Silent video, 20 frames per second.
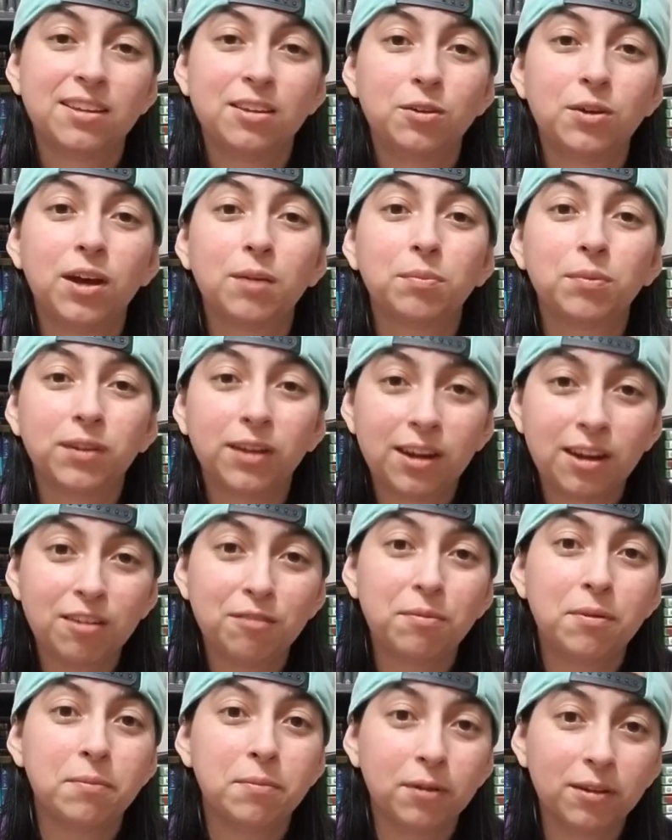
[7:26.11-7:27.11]
you got plenty
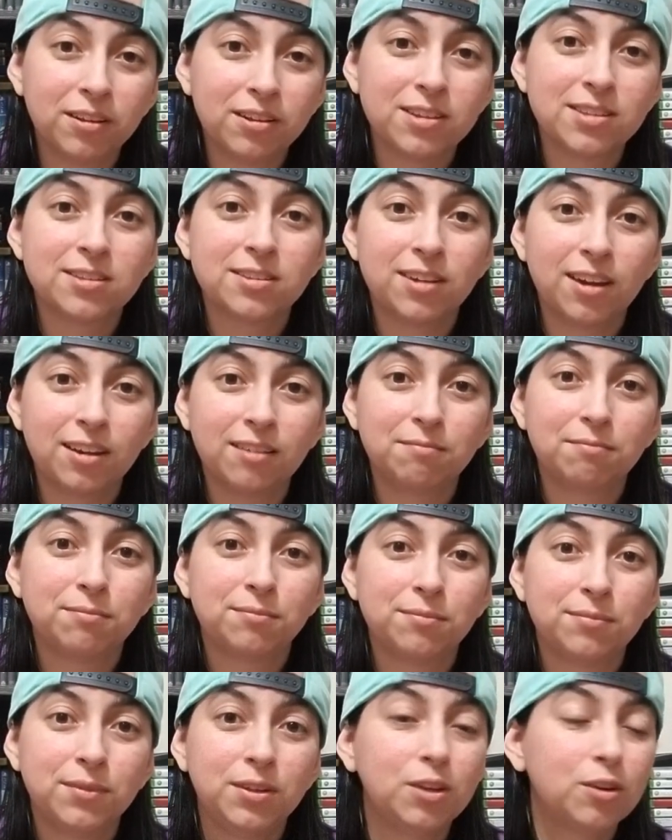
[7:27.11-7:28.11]
of people on this site.
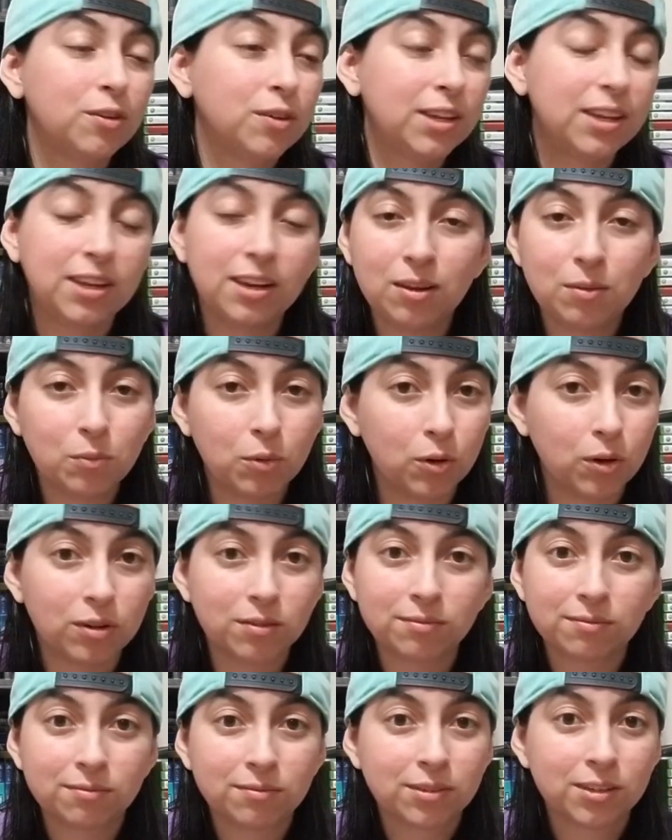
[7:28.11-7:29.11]
You don't need any
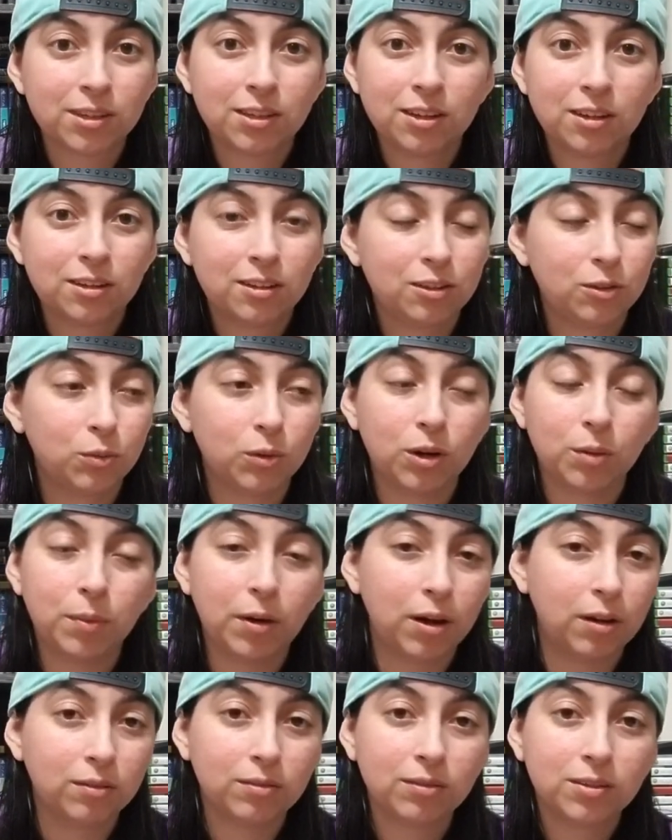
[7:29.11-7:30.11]
more to worry
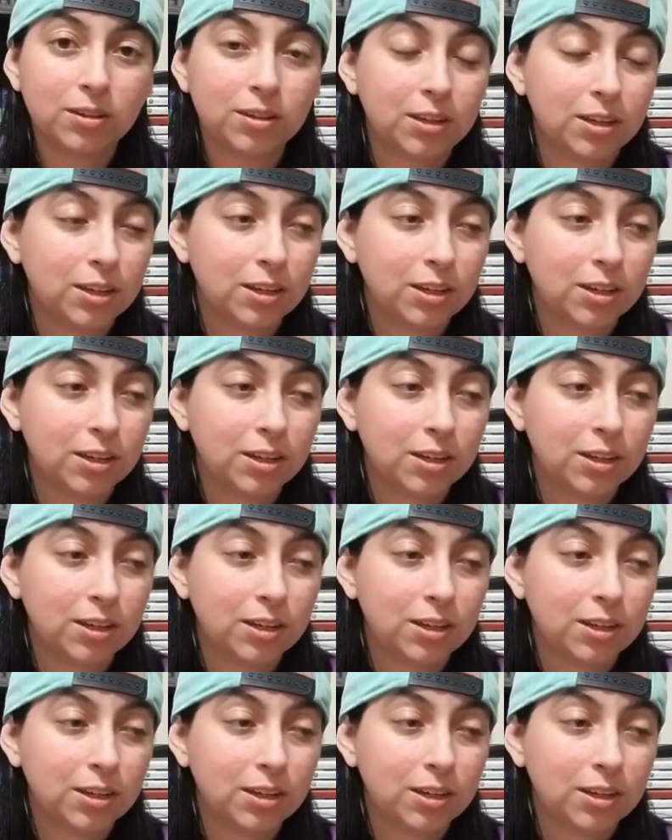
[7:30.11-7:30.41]
about.